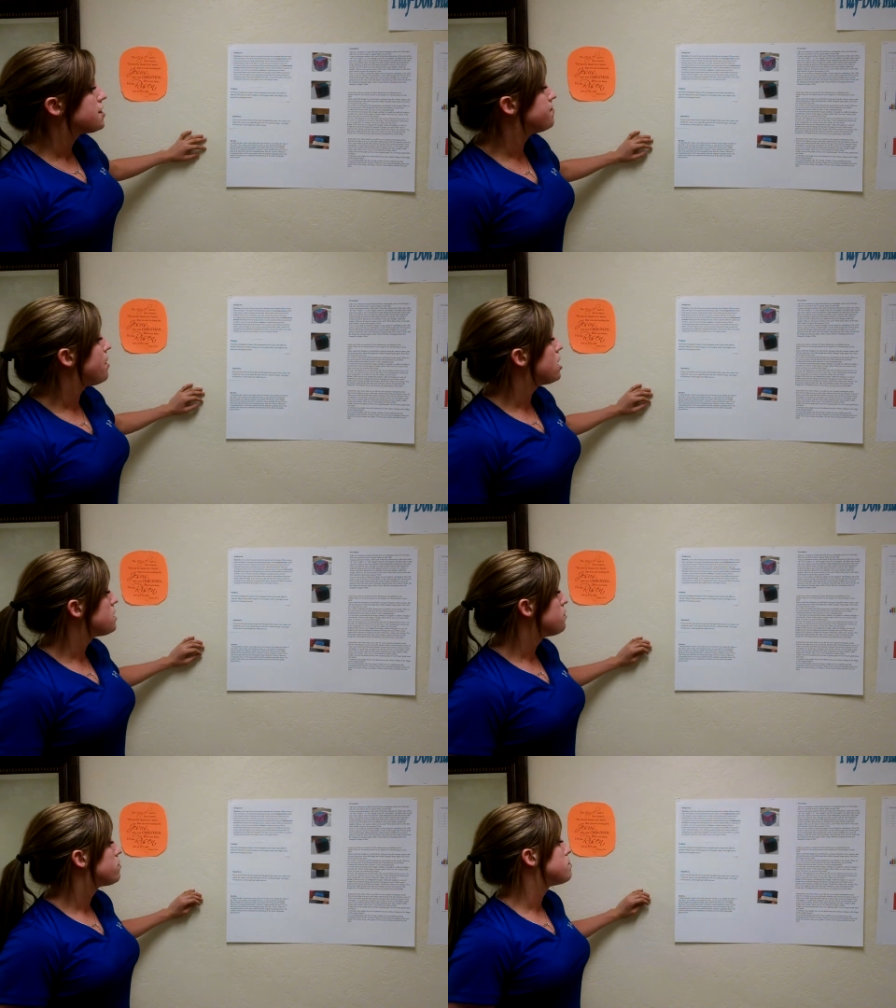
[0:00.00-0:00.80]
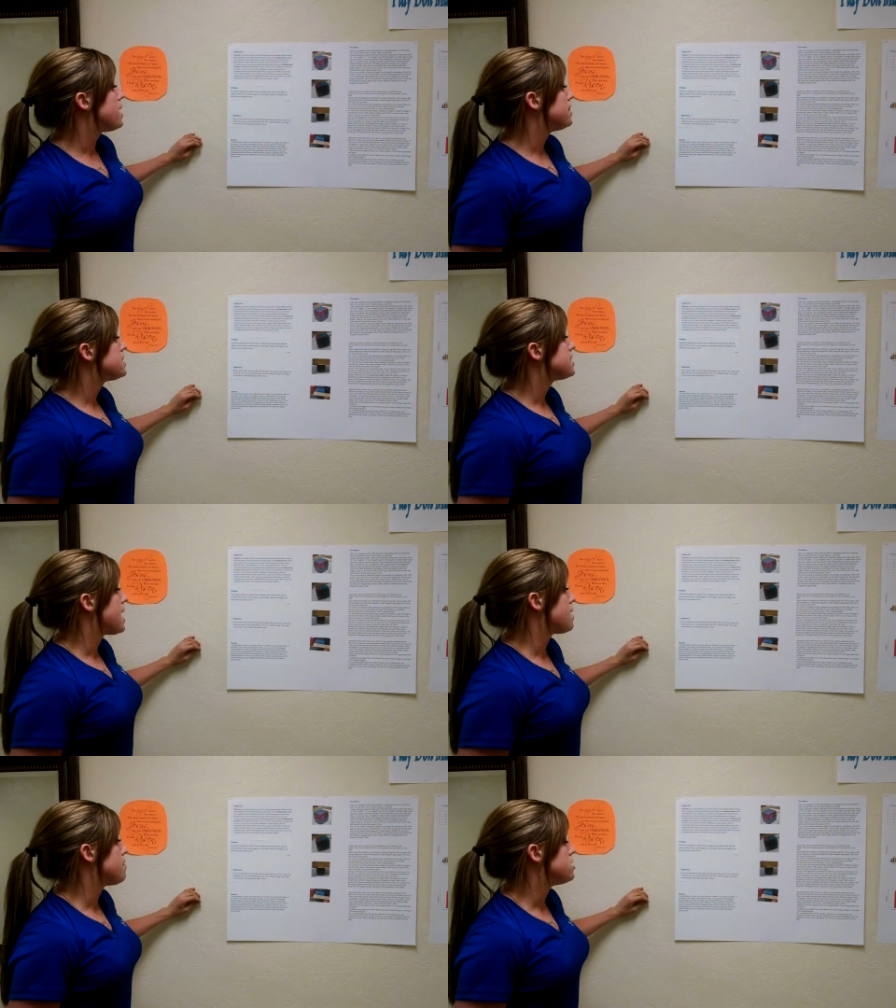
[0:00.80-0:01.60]
the volume will remain the
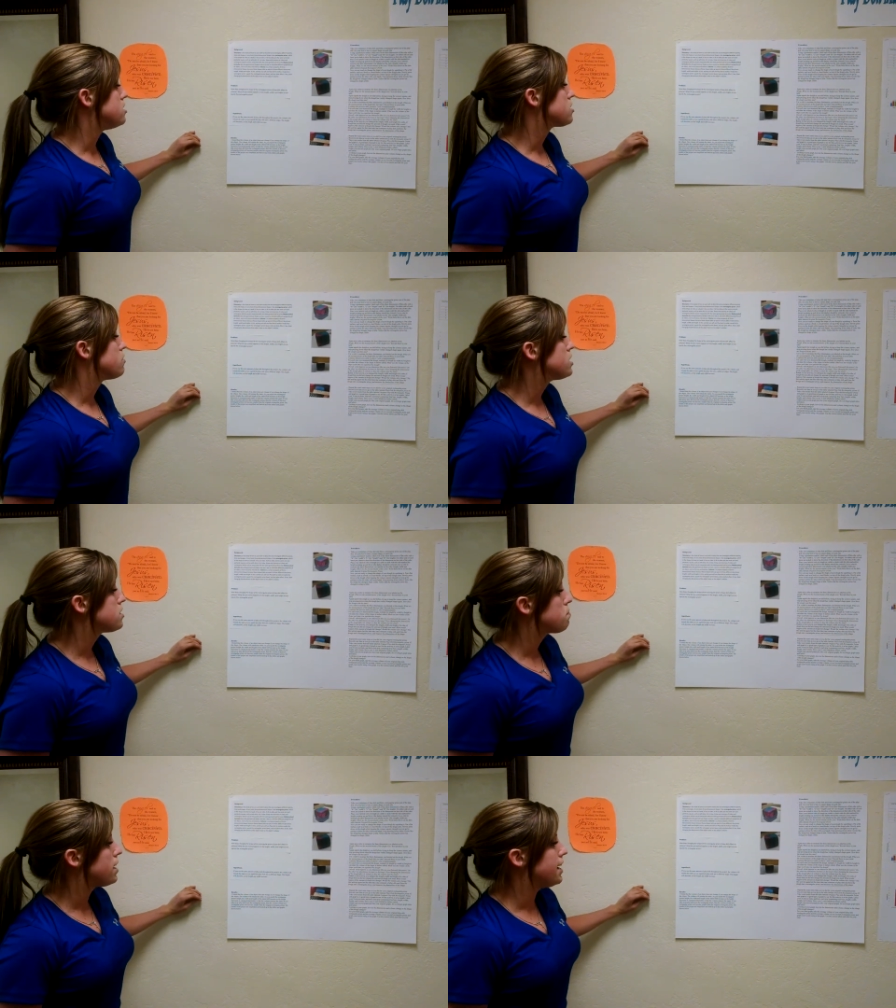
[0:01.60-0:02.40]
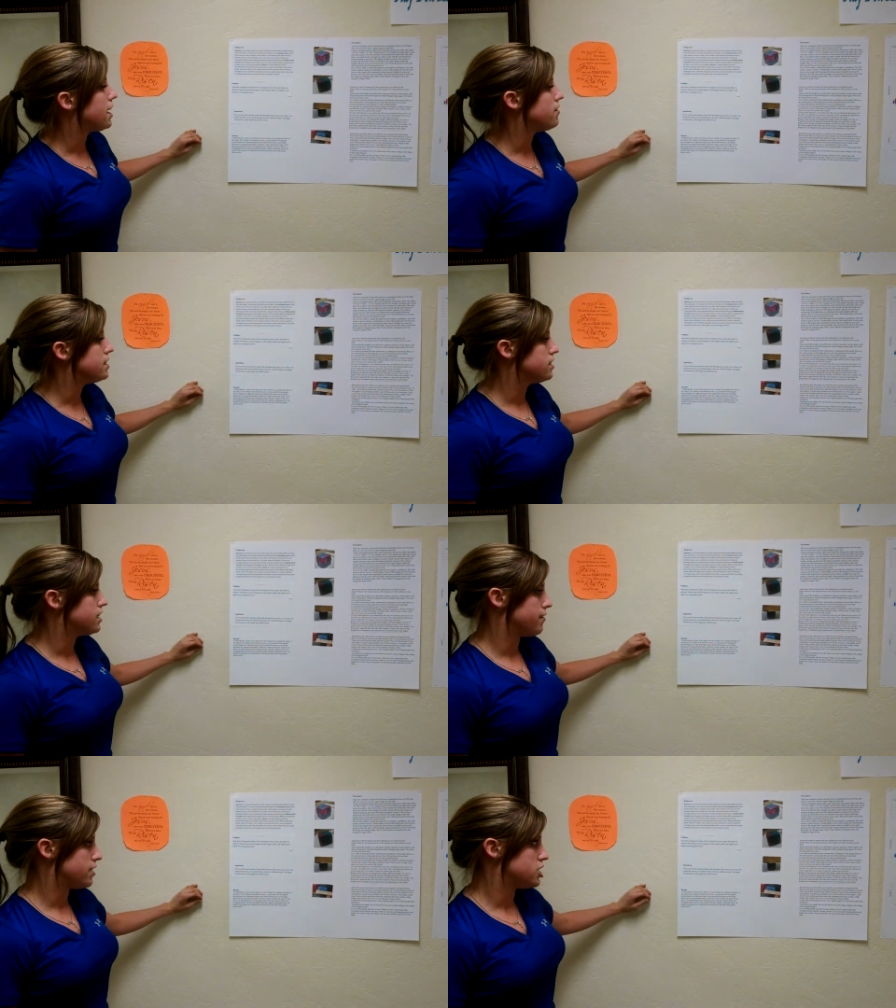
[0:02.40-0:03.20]
same as you squish the Play-doh into
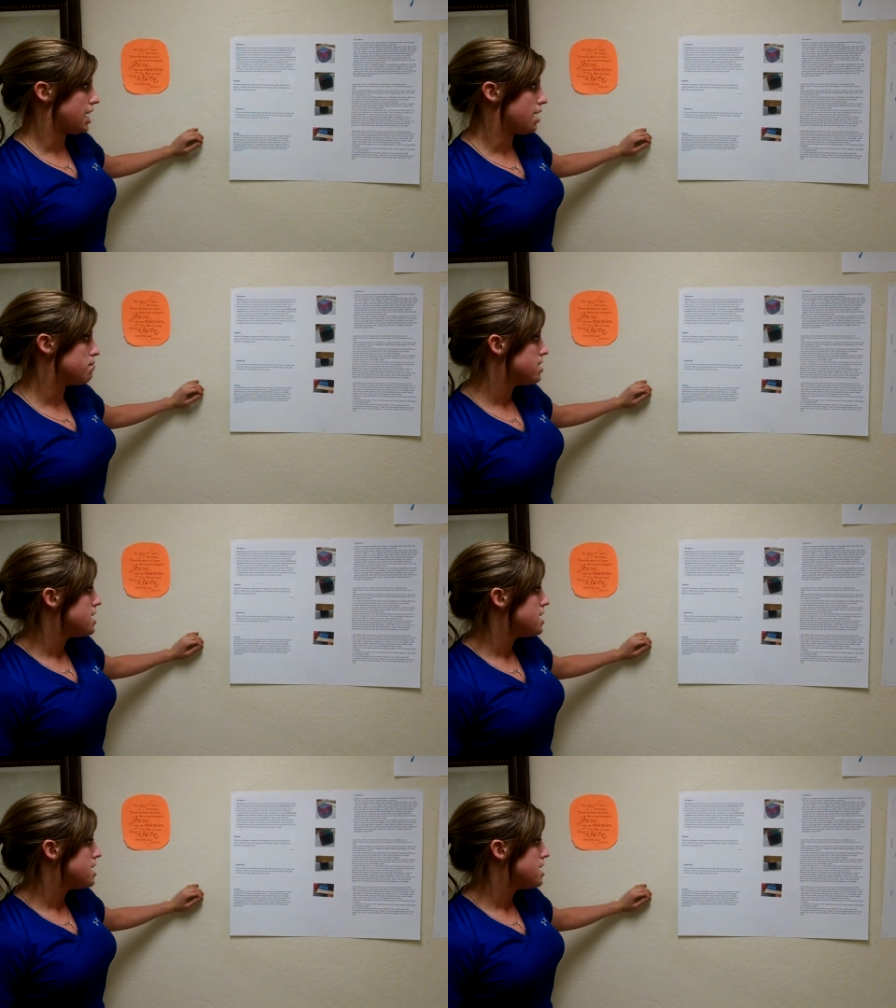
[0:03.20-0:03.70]
a different shape.